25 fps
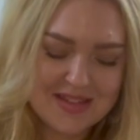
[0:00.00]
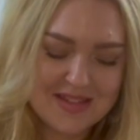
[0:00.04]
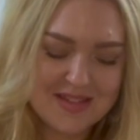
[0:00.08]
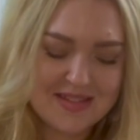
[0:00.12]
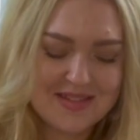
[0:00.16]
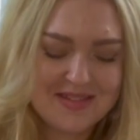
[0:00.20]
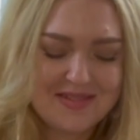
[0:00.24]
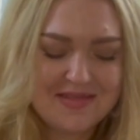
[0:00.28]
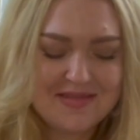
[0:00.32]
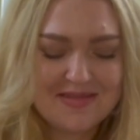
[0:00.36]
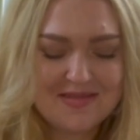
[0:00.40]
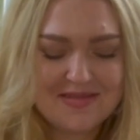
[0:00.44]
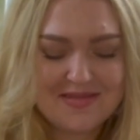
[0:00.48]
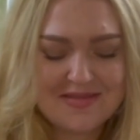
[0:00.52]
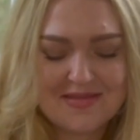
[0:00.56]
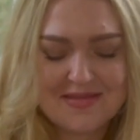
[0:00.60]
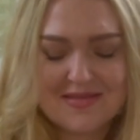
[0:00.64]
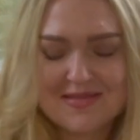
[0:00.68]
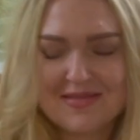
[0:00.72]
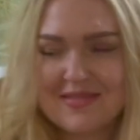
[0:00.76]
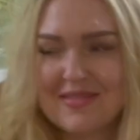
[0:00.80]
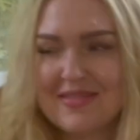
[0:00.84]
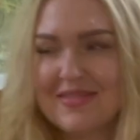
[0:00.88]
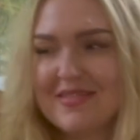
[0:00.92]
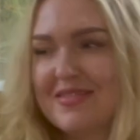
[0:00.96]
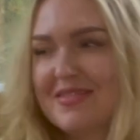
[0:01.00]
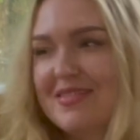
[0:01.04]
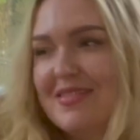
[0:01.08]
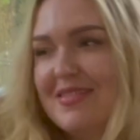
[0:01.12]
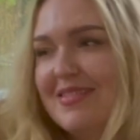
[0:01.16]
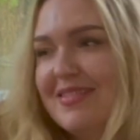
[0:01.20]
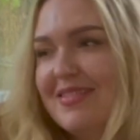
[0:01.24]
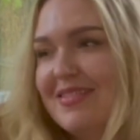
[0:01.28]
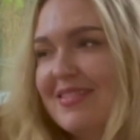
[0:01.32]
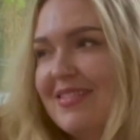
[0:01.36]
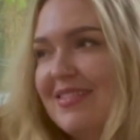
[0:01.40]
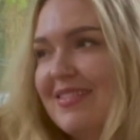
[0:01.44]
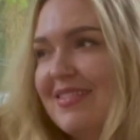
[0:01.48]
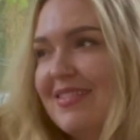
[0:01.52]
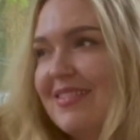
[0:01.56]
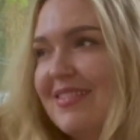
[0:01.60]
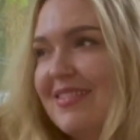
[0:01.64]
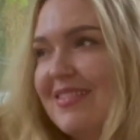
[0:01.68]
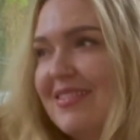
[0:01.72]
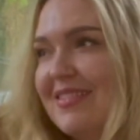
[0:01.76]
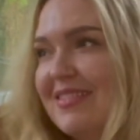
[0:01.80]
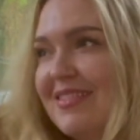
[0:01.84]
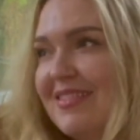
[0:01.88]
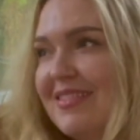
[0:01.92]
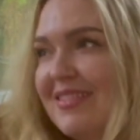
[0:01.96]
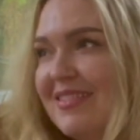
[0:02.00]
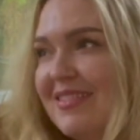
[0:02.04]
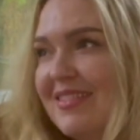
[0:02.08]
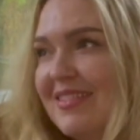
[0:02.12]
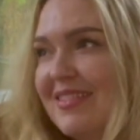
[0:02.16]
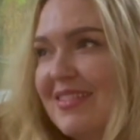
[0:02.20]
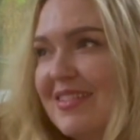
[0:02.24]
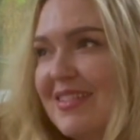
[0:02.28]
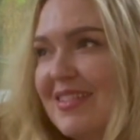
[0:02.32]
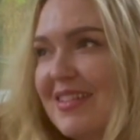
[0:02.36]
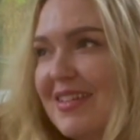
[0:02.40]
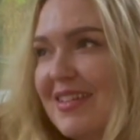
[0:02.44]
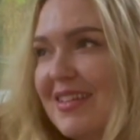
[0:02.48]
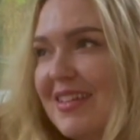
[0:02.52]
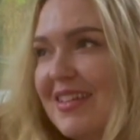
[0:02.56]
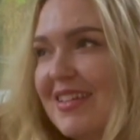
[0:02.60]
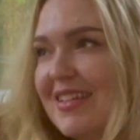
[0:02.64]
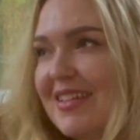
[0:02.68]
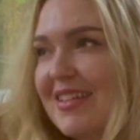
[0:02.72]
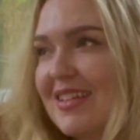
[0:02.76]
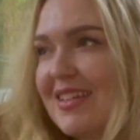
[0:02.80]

Nothing is said.